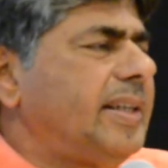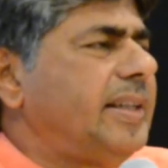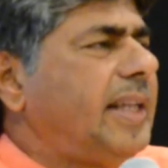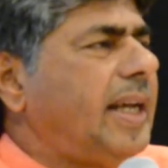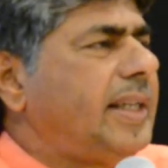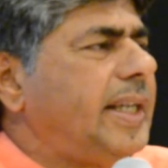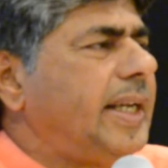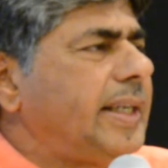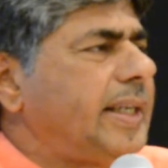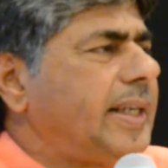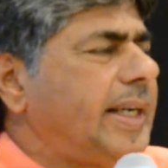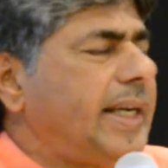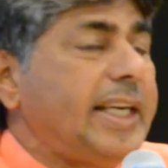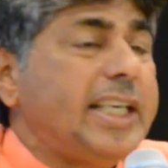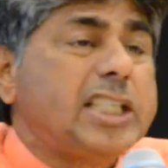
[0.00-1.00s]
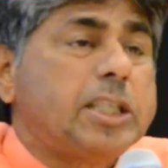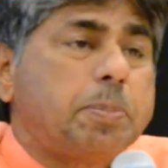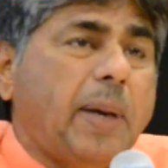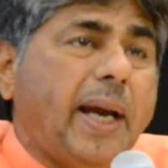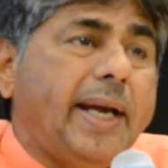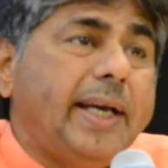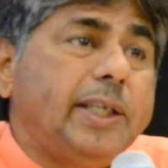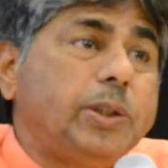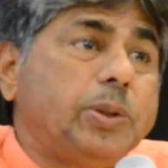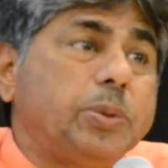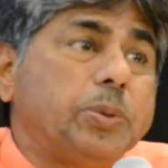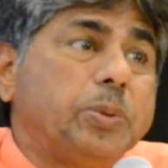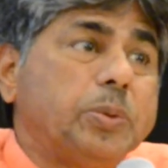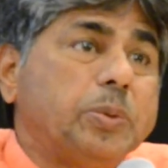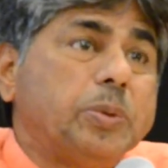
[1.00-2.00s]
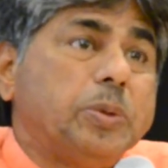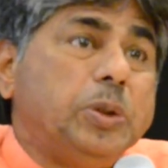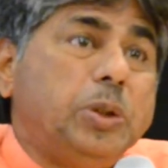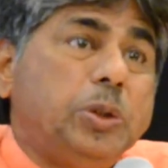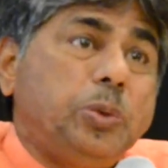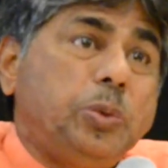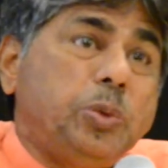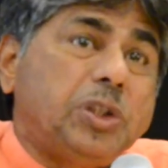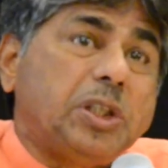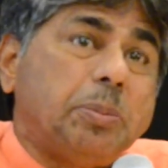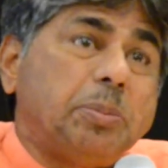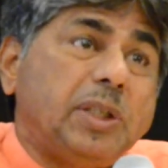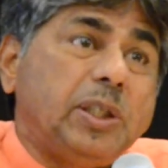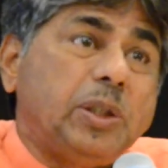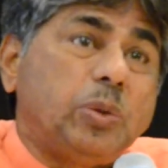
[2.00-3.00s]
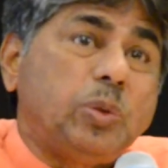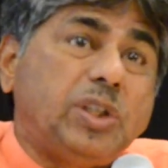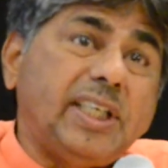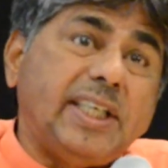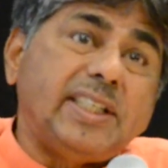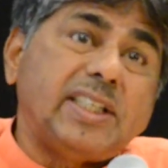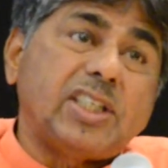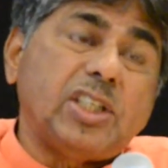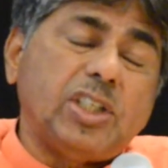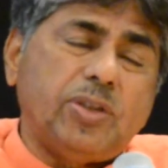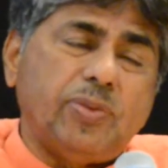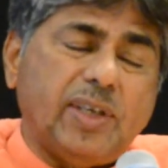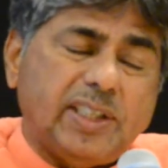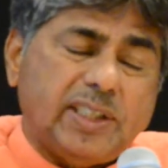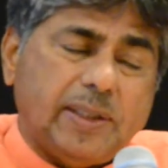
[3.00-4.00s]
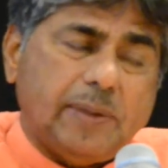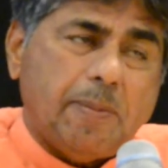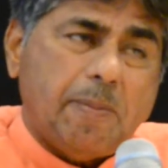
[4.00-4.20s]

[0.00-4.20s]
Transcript: that they get inspired to do something to change the situation.